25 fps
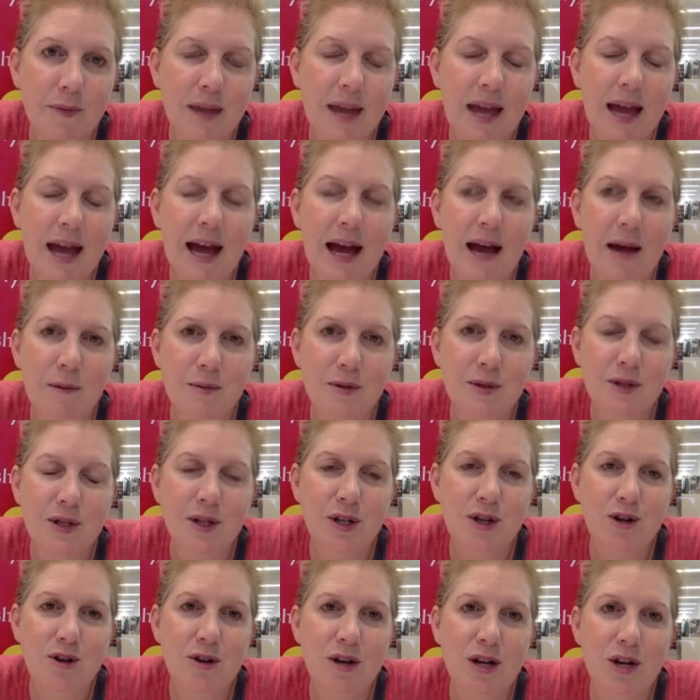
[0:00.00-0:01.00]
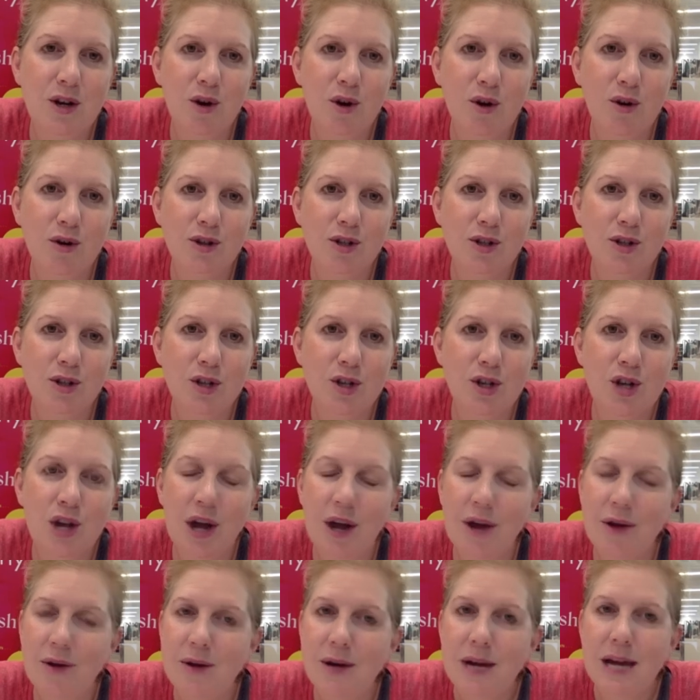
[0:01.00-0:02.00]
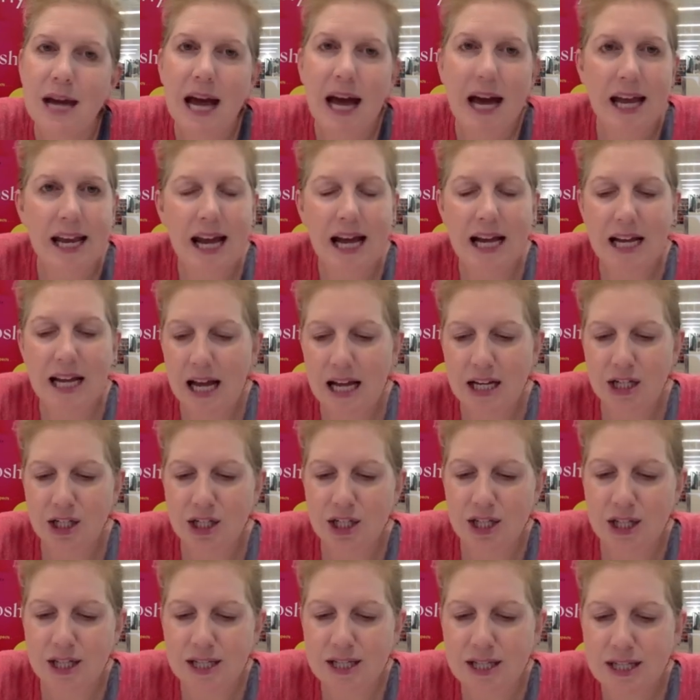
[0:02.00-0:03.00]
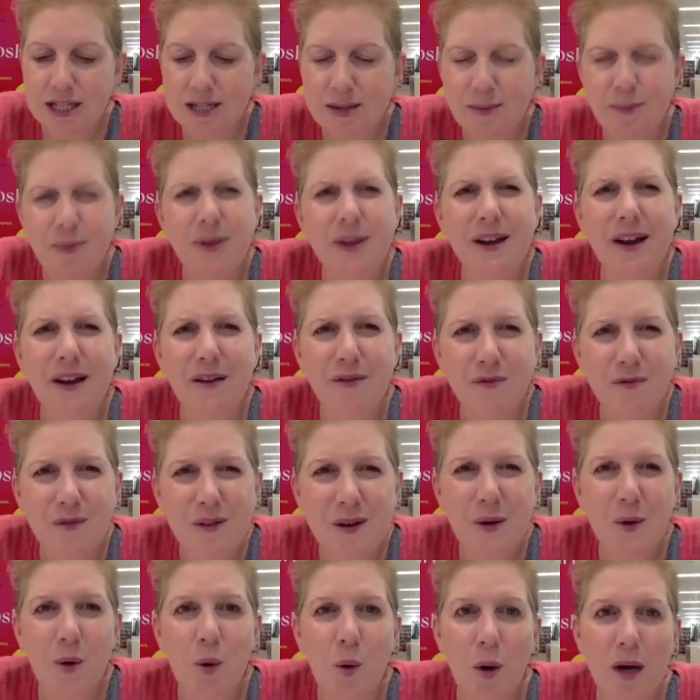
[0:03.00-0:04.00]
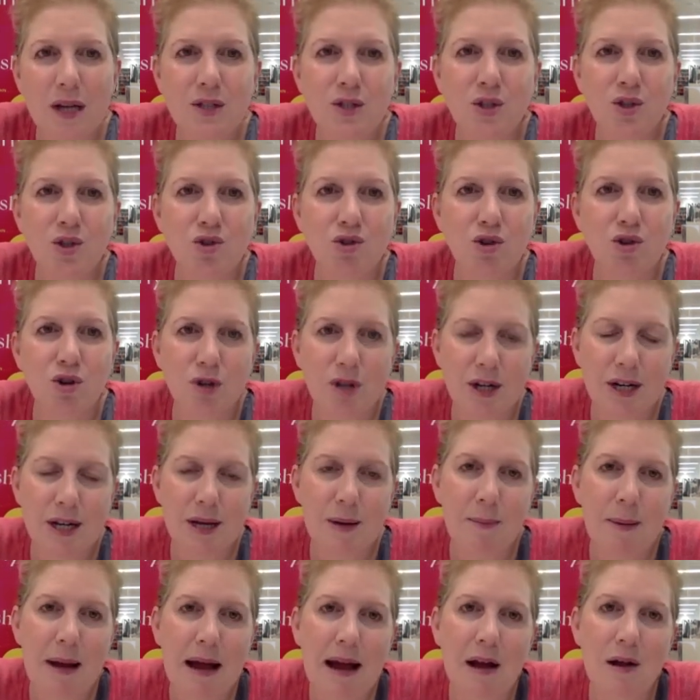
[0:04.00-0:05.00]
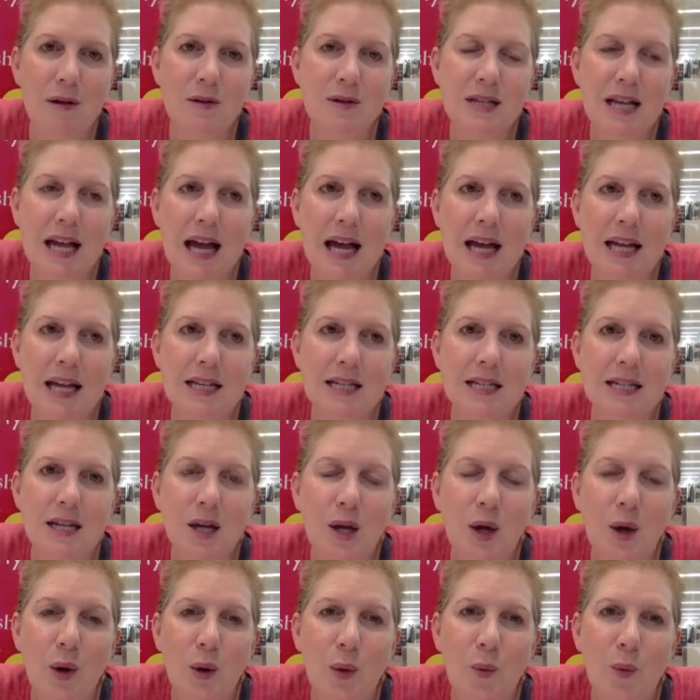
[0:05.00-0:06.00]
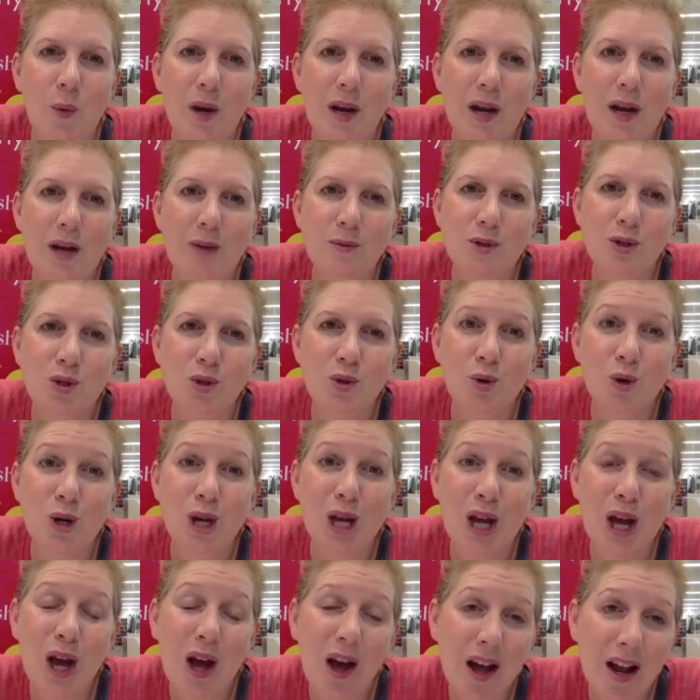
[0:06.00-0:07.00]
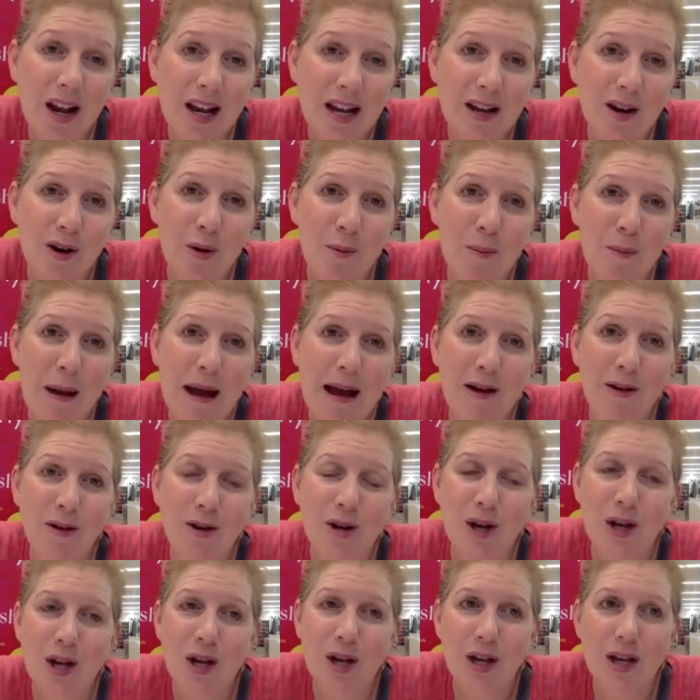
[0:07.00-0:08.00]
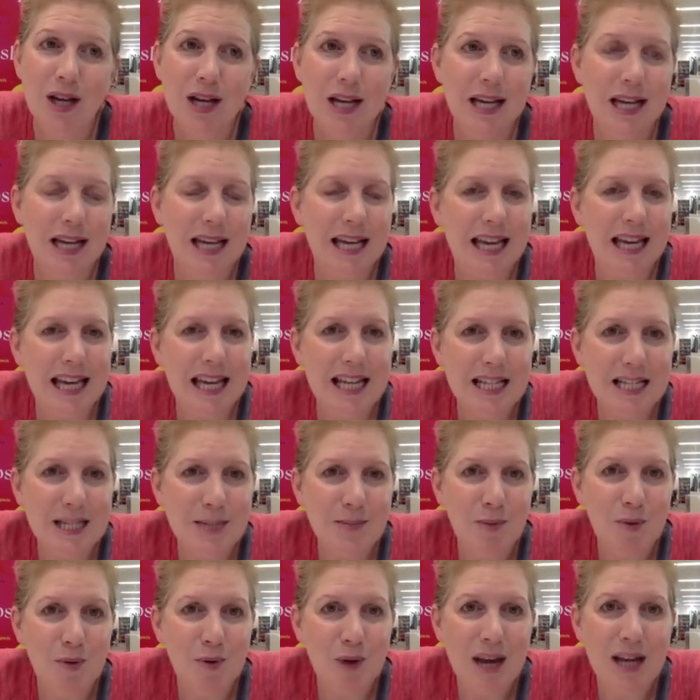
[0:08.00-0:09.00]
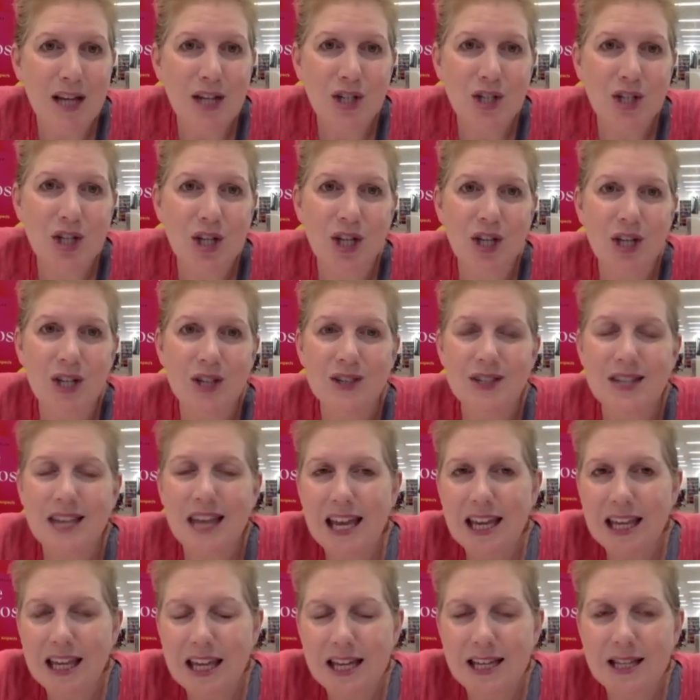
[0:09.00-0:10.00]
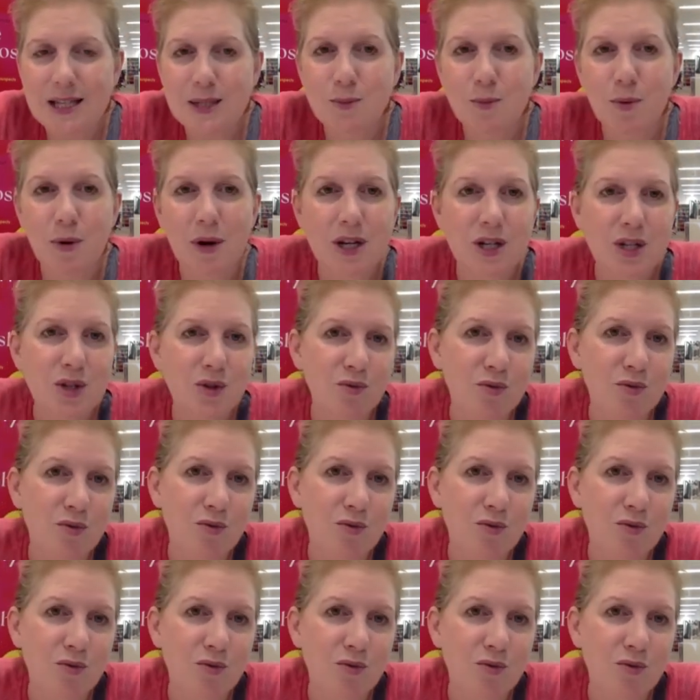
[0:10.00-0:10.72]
Absolutely not. No. And actually, this is something I feel quite strongly about. And when I was talking earlier about inspiration and taking inspiration from